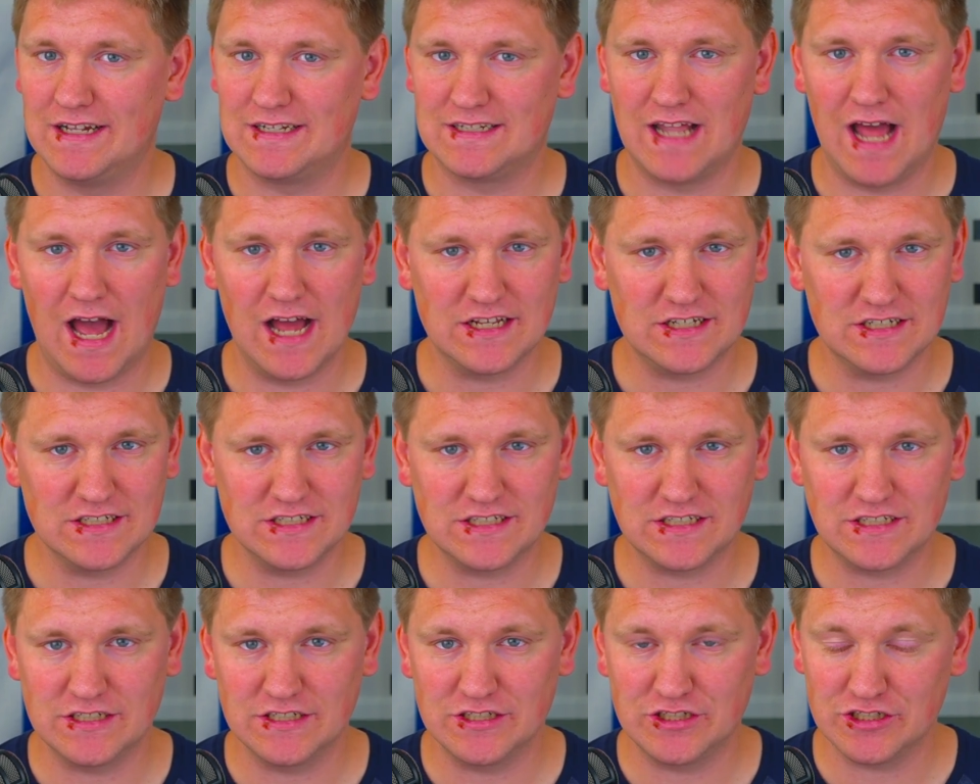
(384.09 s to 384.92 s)
It's not
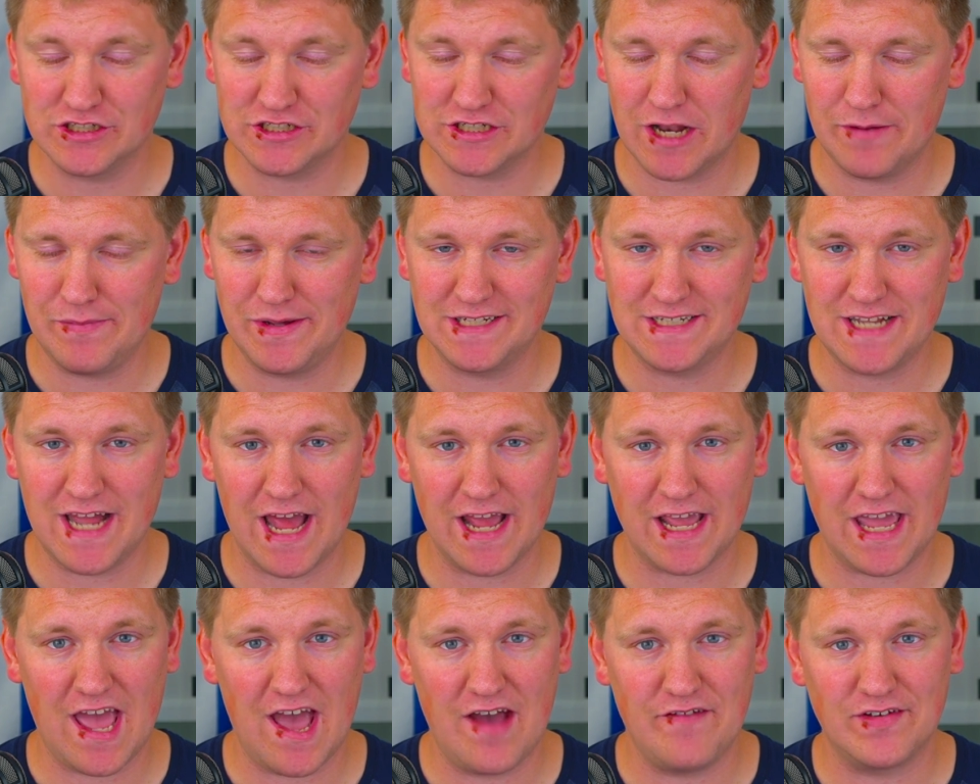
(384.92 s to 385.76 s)
just, just going to be
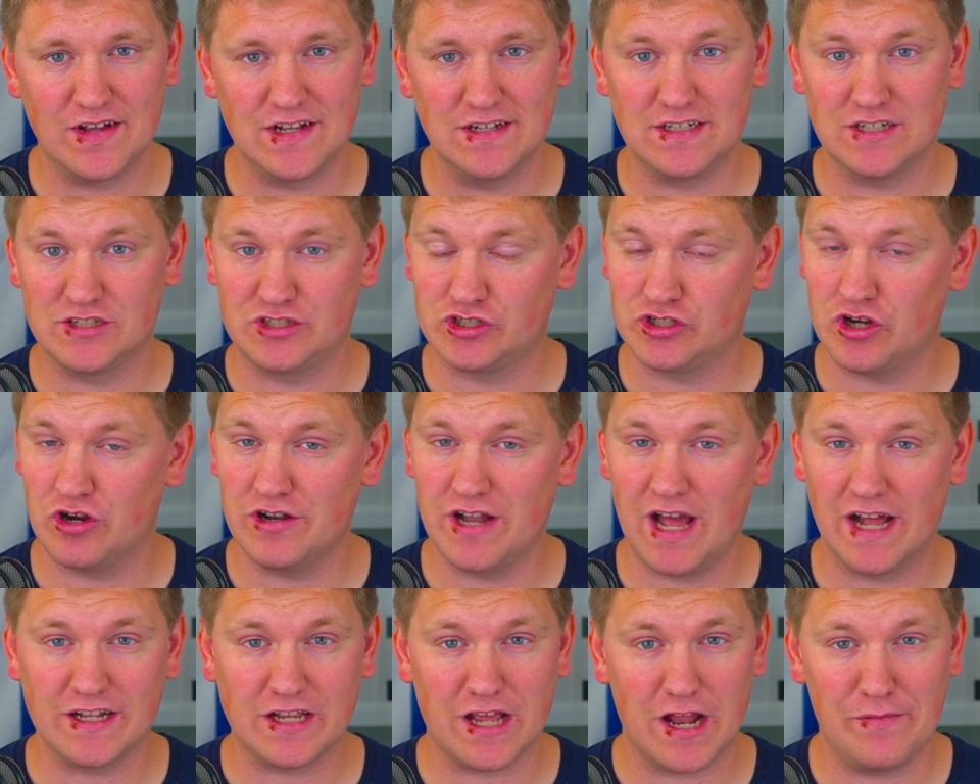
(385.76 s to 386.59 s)
Zach Evans. It's
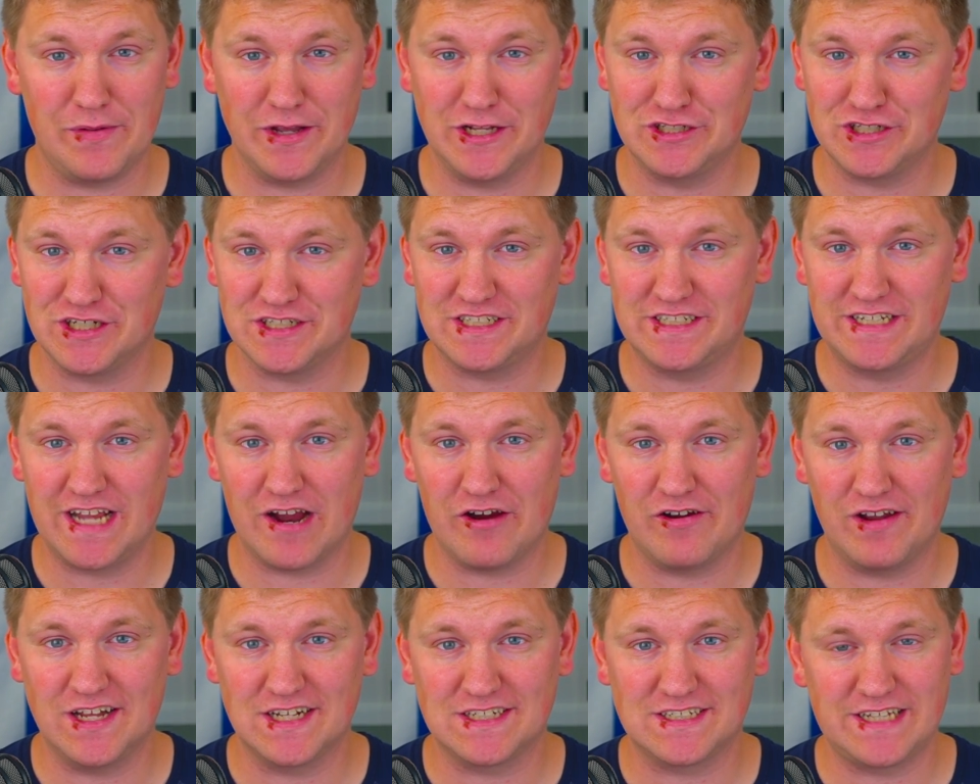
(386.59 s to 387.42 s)
sure not going to be just
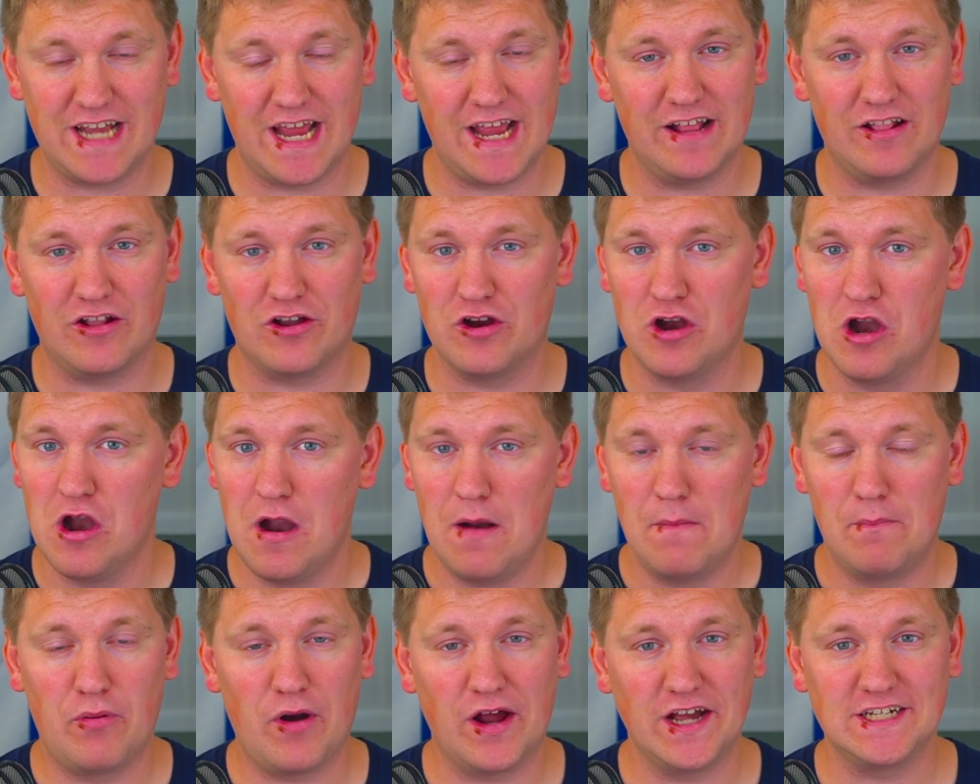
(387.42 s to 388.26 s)
Darius Taylor,
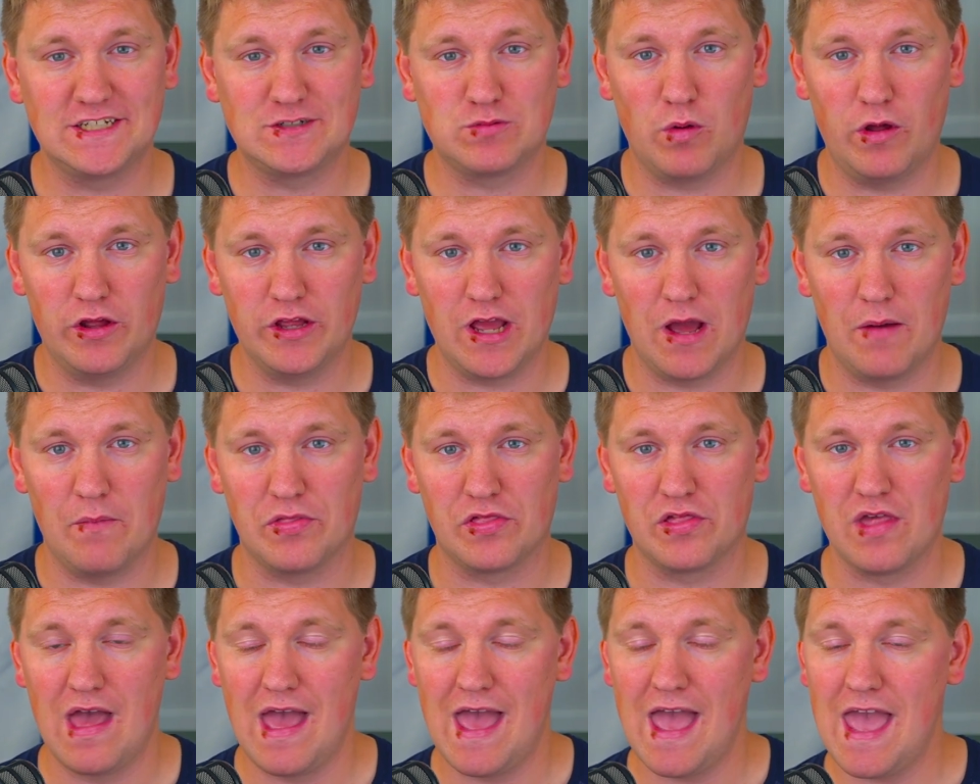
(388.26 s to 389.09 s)
Bryce
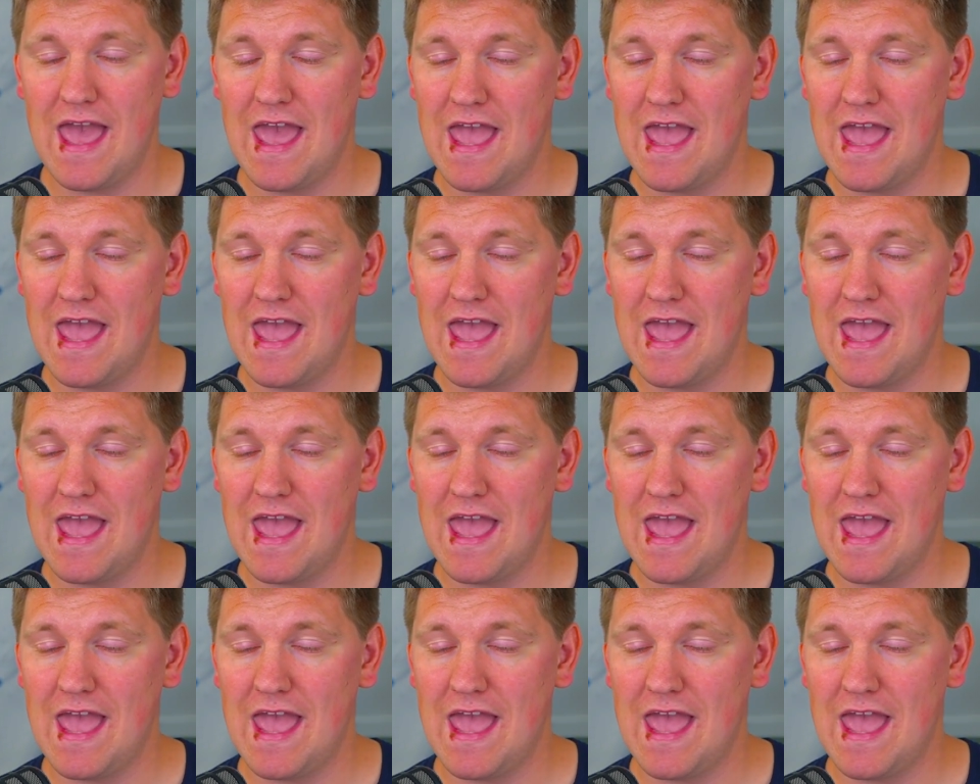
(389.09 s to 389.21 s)
Williams.